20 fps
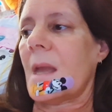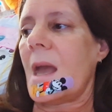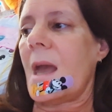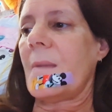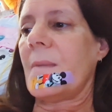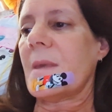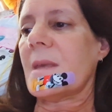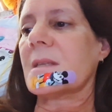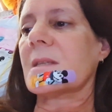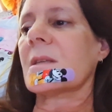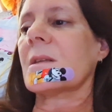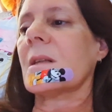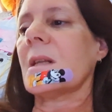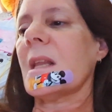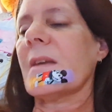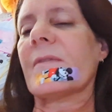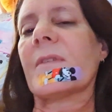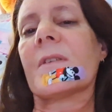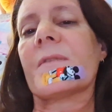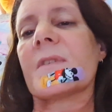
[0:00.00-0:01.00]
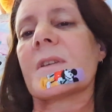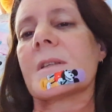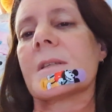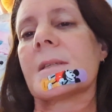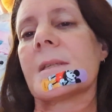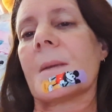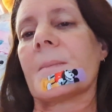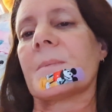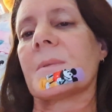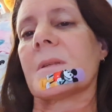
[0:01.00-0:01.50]
And there's a level of
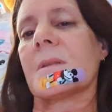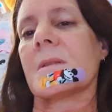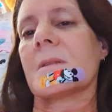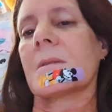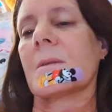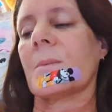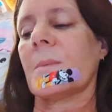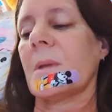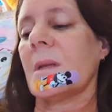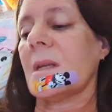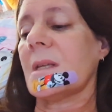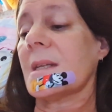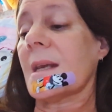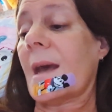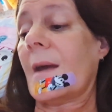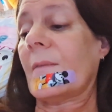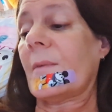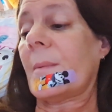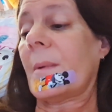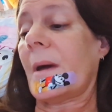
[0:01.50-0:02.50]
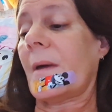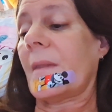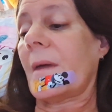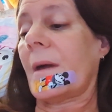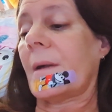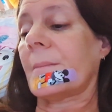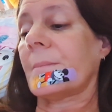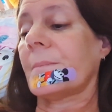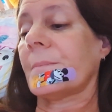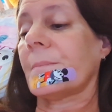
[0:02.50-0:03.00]
acceptance we need to have about
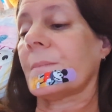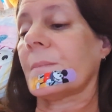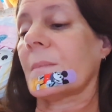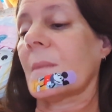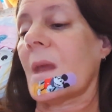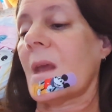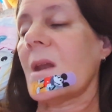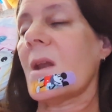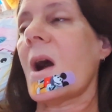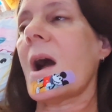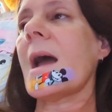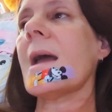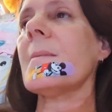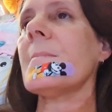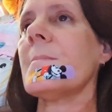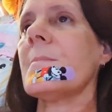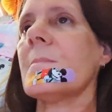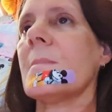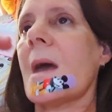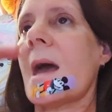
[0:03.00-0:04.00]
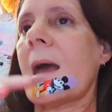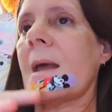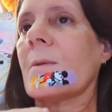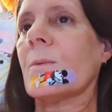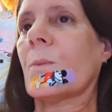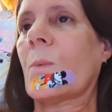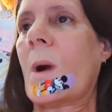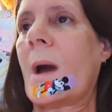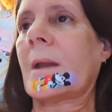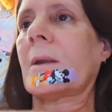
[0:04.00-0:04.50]
that. And I am
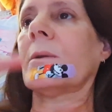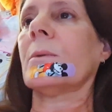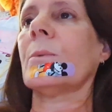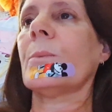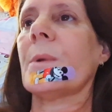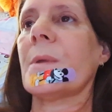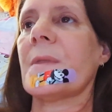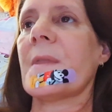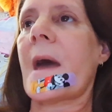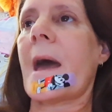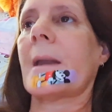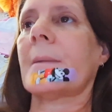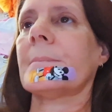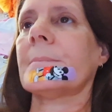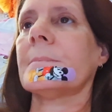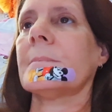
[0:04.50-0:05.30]
at one with that.